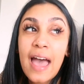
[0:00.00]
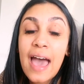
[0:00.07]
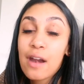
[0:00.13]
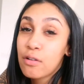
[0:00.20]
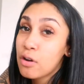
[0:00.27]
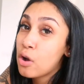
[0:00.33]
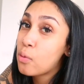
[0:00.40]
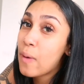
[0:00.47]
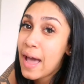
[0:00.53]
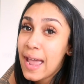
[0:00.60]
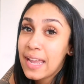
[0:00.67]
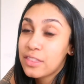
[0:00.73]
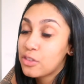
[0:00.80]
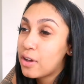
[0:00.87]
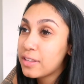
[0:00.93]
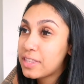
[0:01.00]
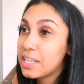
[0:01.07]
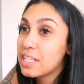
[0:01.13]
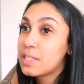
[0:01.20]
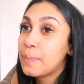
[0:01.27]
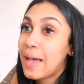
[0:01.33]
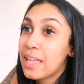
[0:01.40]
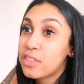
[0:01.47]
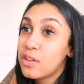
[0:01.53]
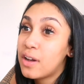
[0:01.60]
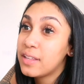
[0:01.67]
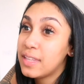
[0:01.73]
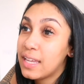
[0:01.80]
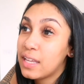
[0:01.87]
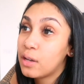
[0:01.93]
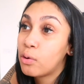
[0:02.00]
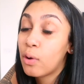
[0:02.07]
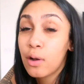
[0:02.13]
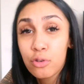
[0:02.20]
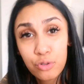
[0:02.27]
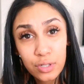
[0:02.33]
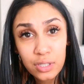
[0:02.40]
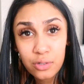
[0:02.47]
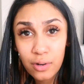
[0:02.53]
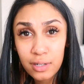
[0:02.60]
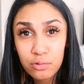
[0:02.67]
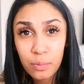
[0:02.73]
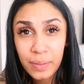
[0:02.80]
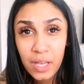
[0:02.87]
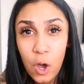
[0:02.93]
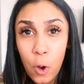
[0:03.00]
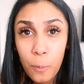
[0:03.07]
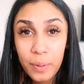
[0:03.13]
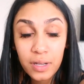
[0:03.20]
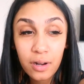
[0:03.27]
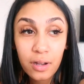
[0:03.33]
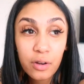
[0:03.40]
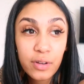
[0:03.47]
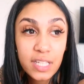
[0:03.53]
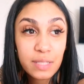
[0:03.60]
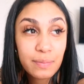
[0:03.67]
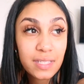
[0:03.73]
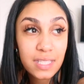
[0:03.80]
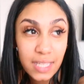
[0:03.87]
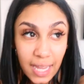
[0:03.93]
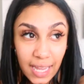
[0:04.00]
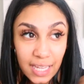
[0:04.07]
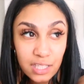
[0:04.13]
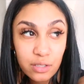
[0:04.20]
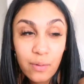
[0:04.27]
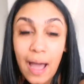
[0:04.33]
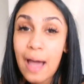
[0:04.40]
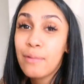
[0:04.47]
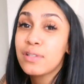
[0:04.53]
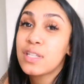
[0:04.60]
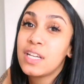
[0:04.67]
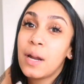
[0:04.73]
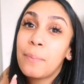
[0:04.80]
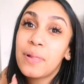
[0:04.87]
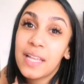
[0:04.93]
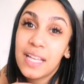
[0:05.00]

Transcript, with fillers: I don't know why I thought this, but I thought that grocery stores would be open on Christmas Day. So I was gonna